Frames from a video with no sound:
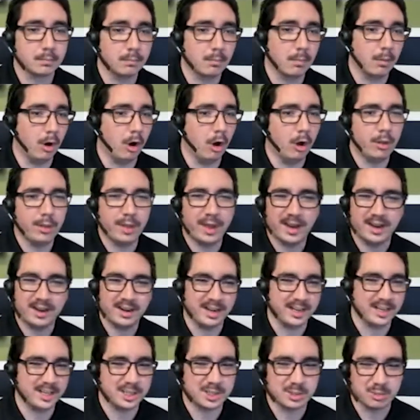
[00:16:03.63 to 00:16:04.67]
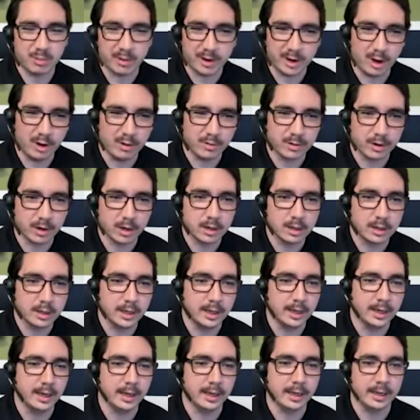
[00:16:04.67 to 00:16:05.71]
All that I just went over
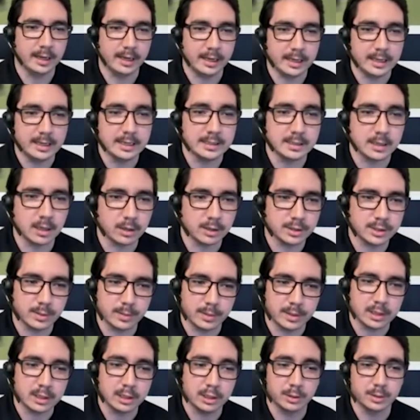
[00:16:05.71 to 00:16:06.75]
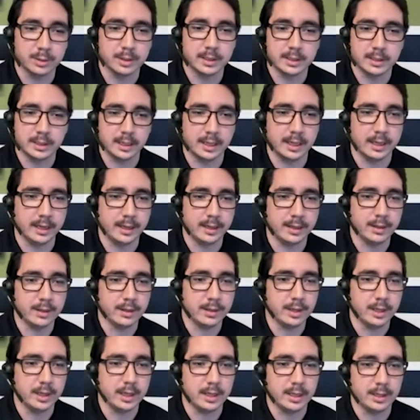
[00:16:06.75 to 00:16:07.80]
is also included in
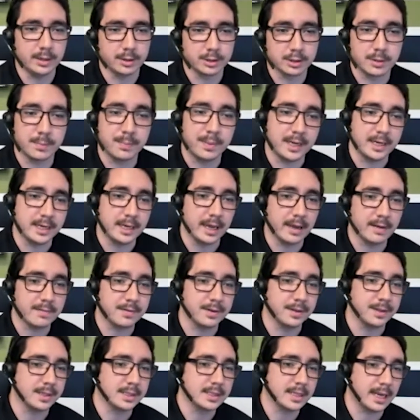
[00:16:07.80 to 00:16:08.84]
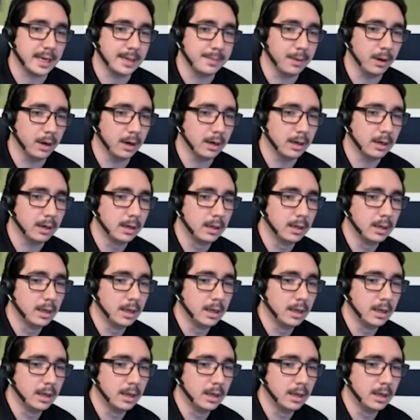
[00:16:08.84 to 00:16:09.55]
there's a PDF in the sidebar